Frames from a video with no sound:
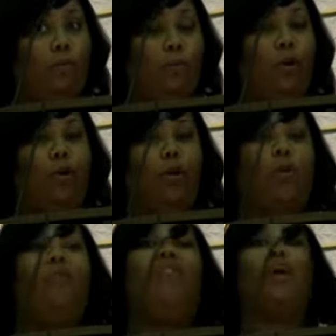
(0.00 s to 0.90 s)
were
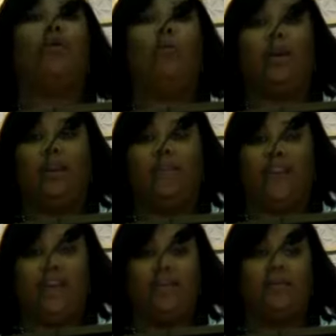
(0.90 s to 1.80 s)
a very
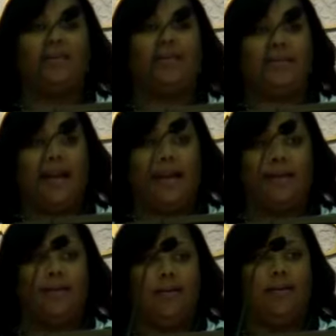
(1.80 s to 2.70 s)
well-advanced
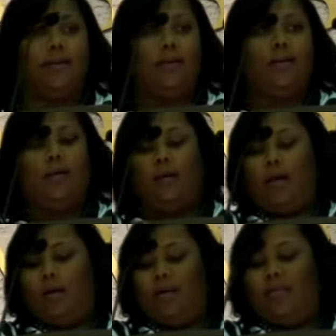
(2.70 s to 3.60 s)
society.
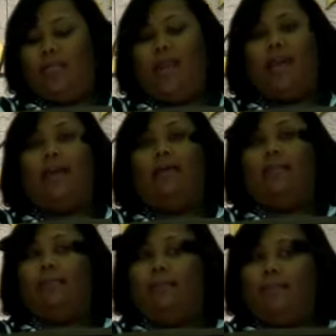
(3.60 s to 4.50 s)

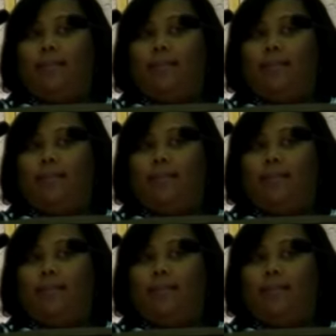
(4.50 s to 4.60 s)
They